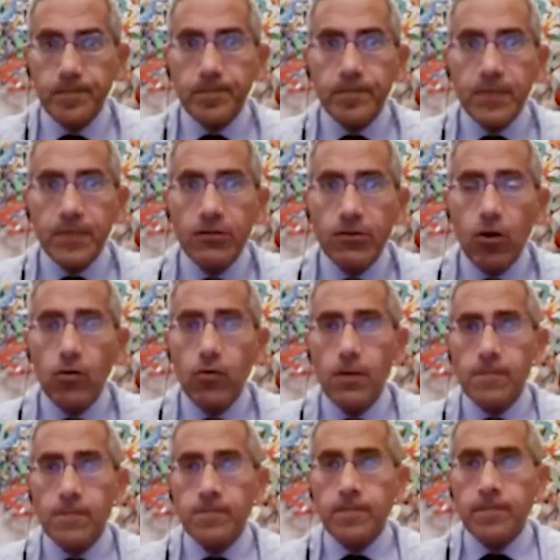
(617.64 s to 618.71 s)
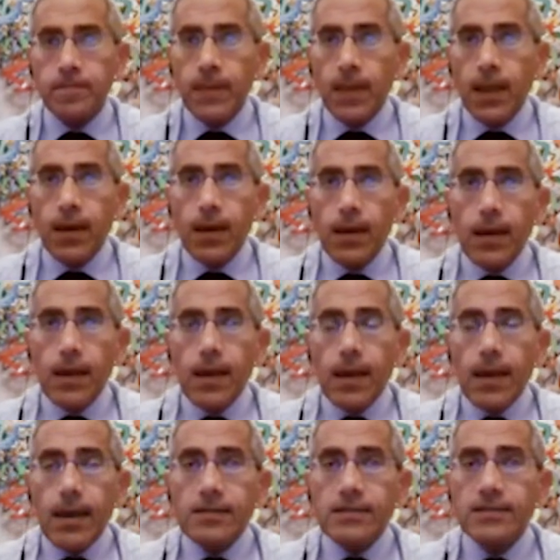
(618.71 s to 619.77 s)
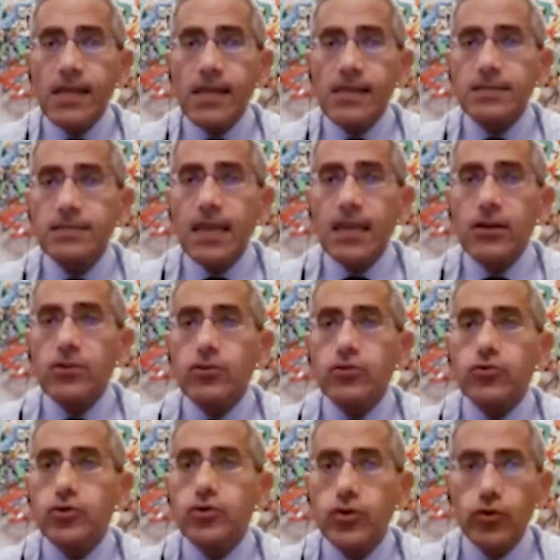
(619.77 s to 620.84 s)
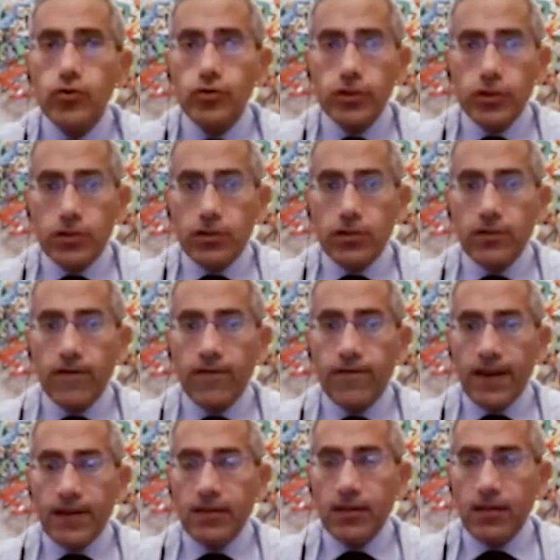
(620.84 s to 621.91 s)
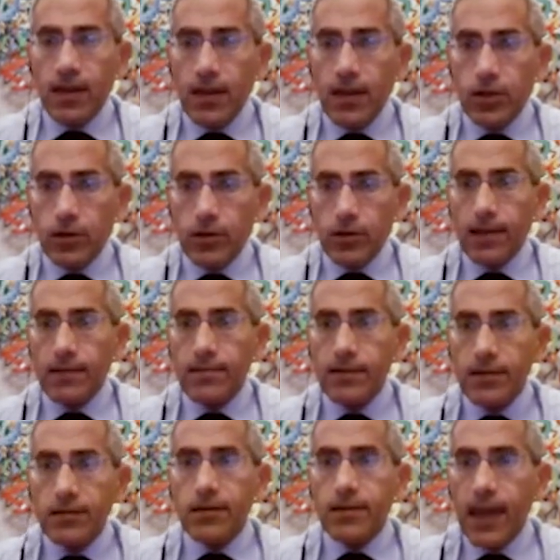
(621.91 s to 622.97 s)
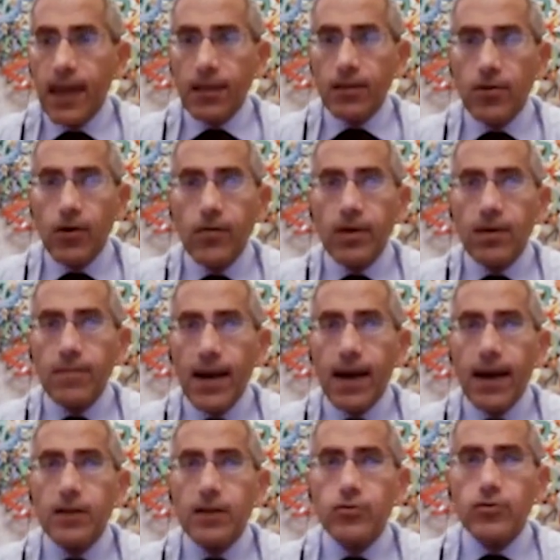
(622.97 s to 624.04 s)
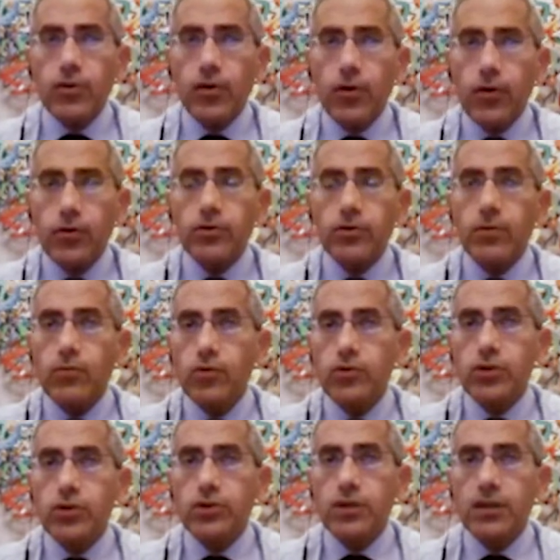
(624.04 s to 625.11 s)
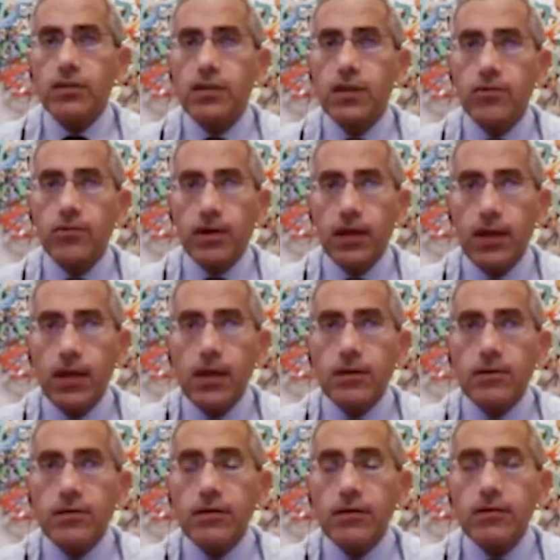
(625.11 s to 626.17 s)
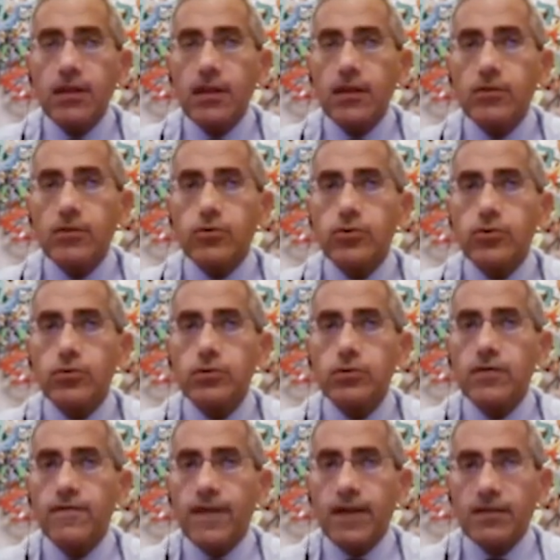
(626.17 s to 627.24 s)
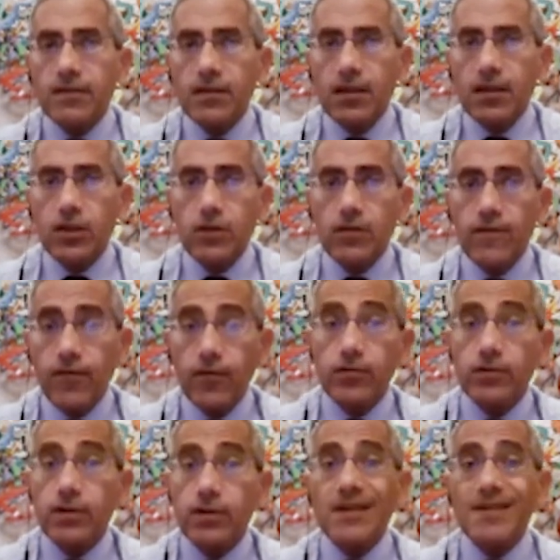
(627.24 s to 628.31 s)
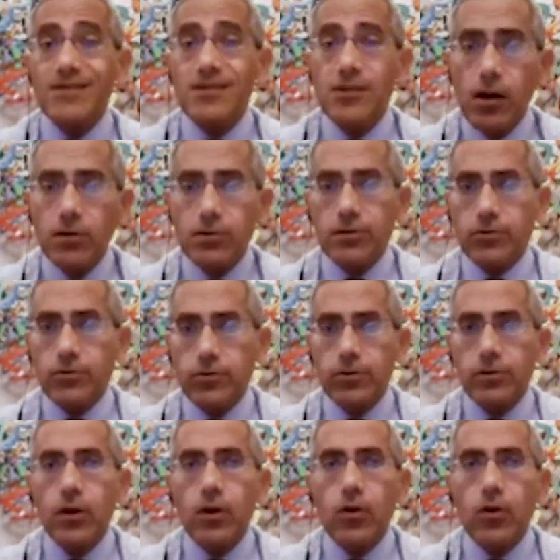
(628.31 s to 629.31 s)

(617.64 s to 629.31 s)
So, since they introduced the vaccination, and this again going back to the herd immunity theory, since they introduced the vaccination for the youngsters,